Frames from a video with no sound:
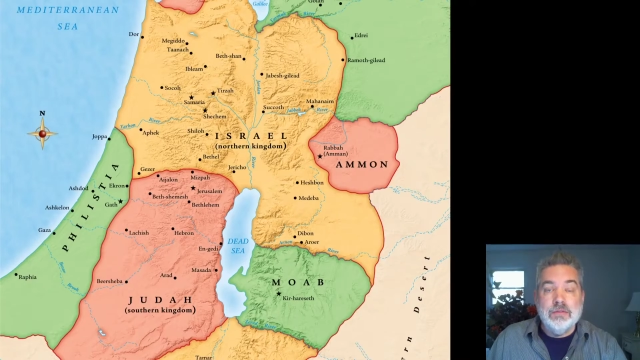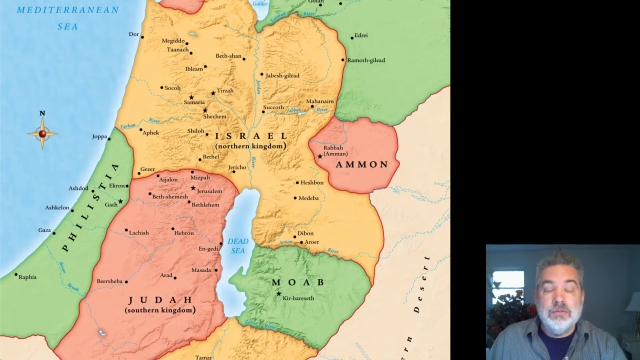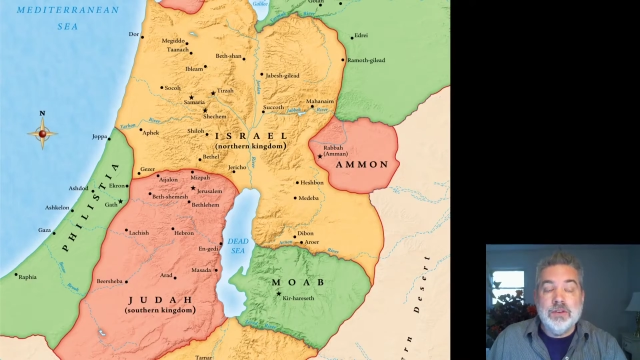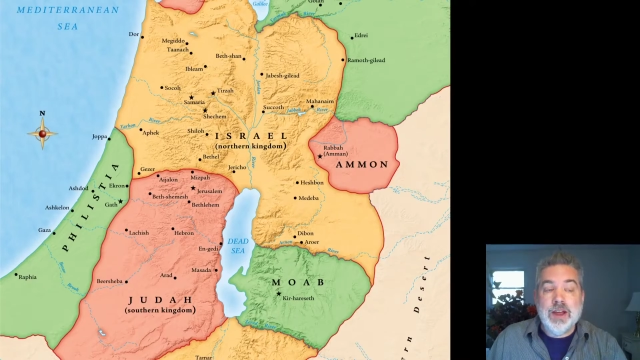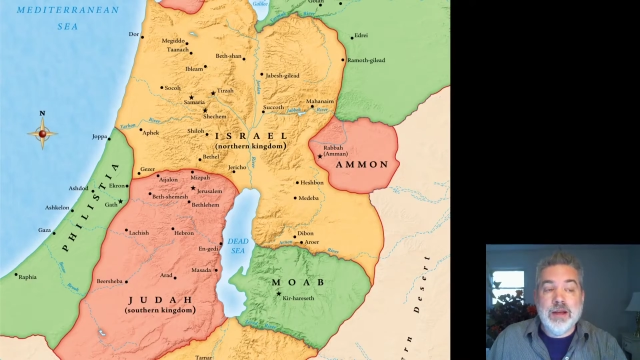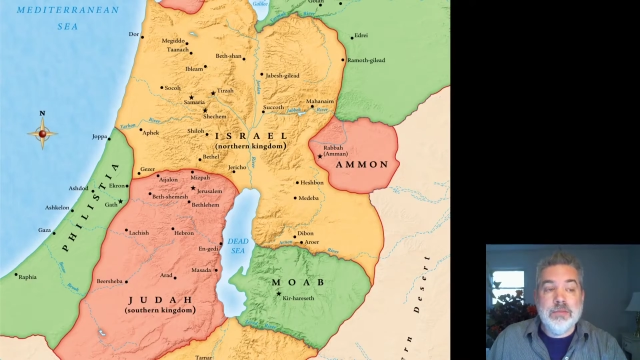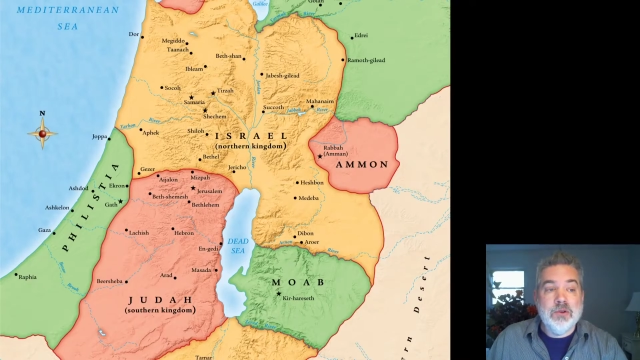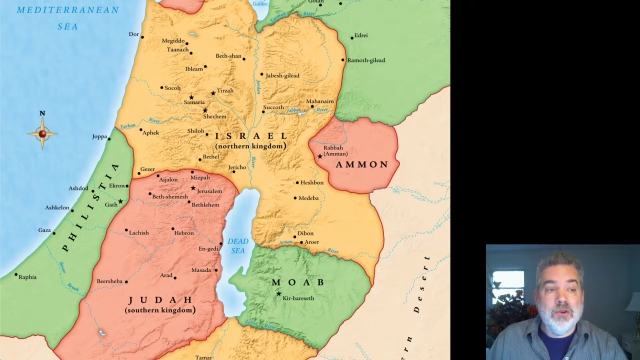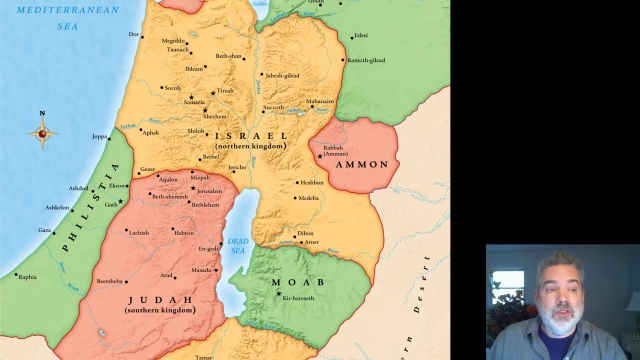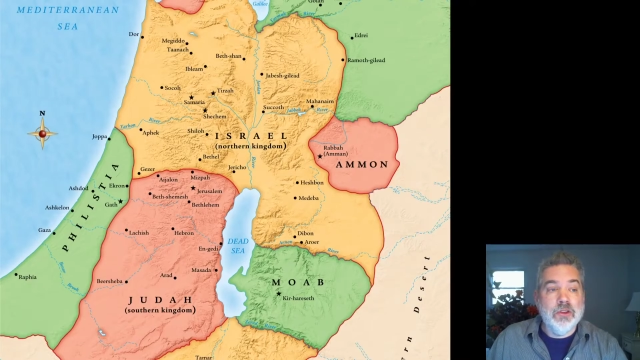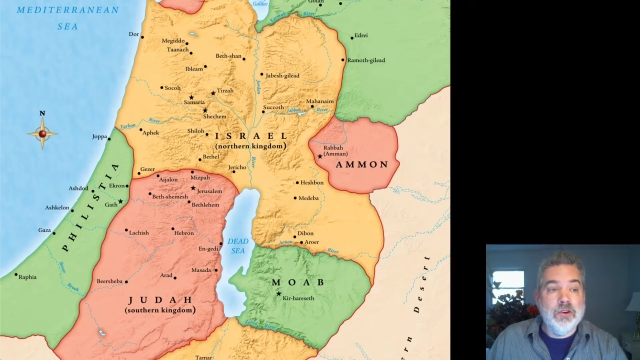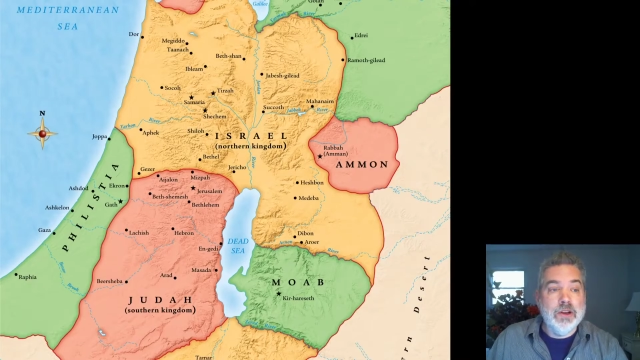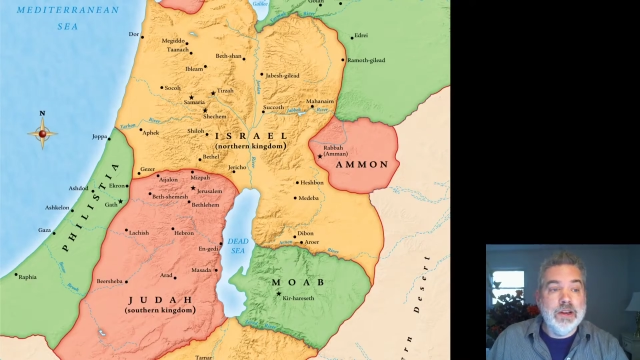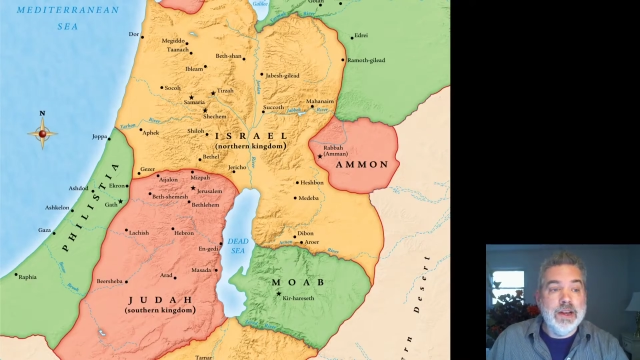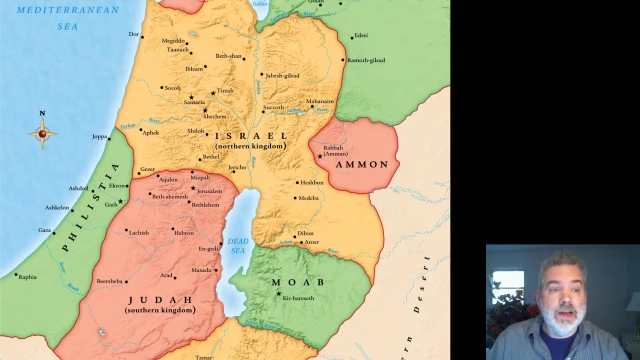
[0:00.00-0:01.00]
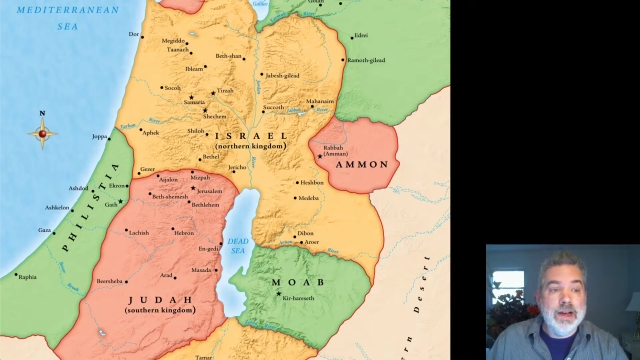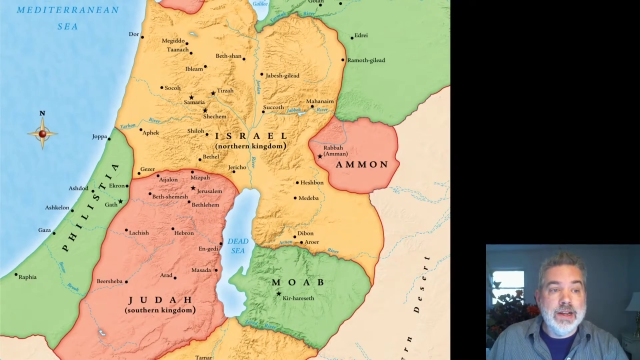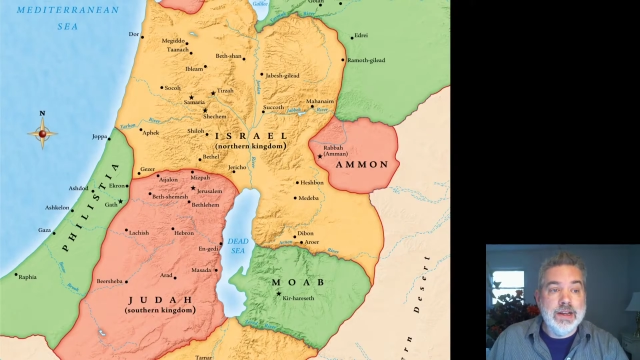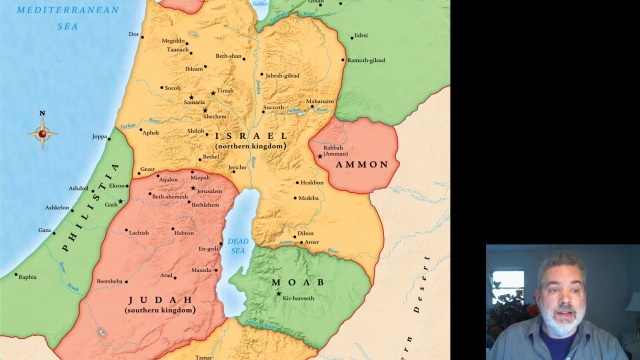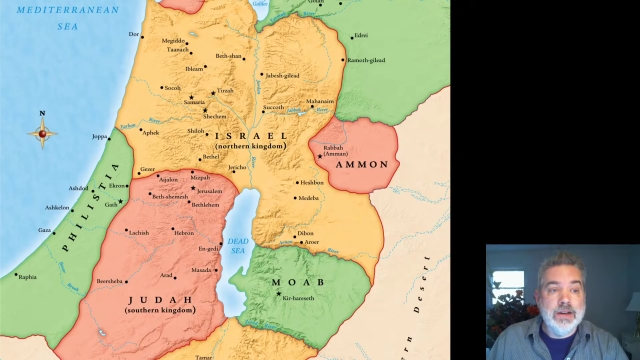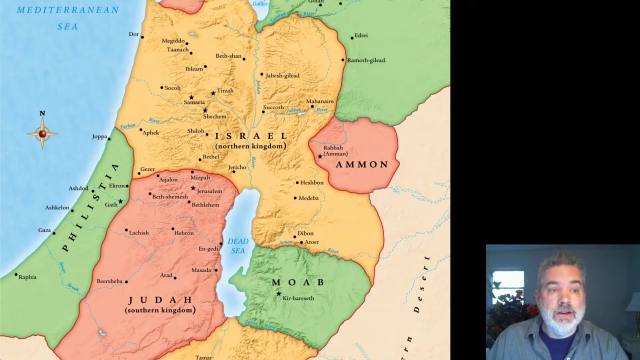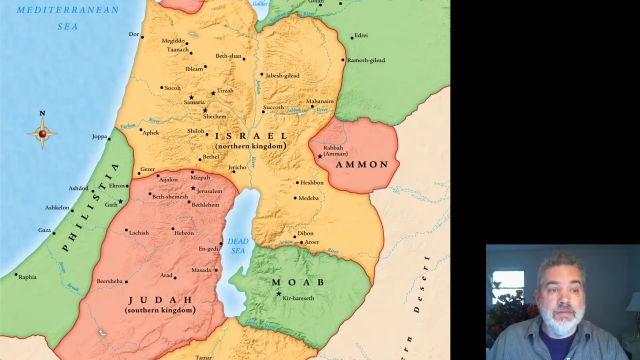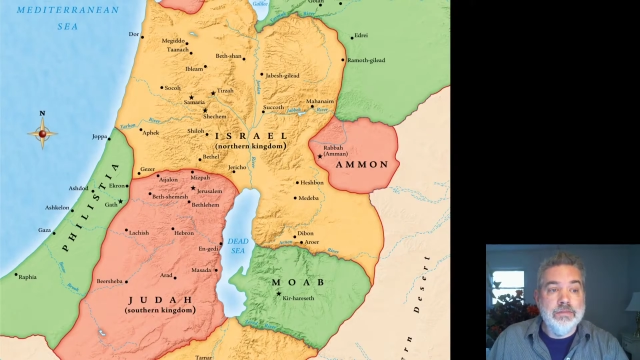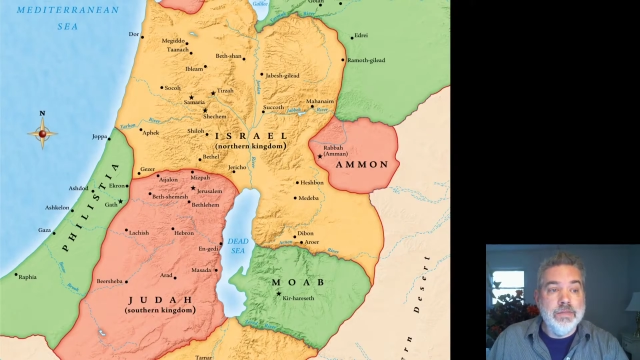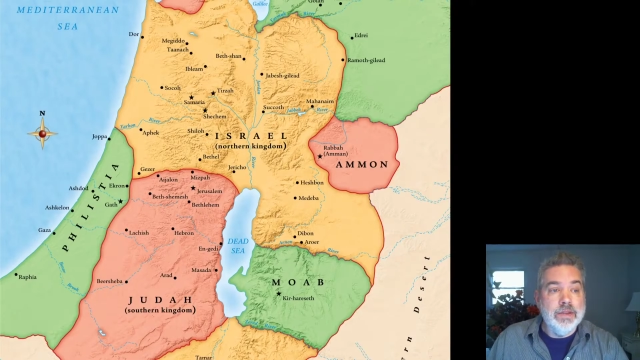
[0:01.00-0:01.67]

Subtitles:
chapter 39 here.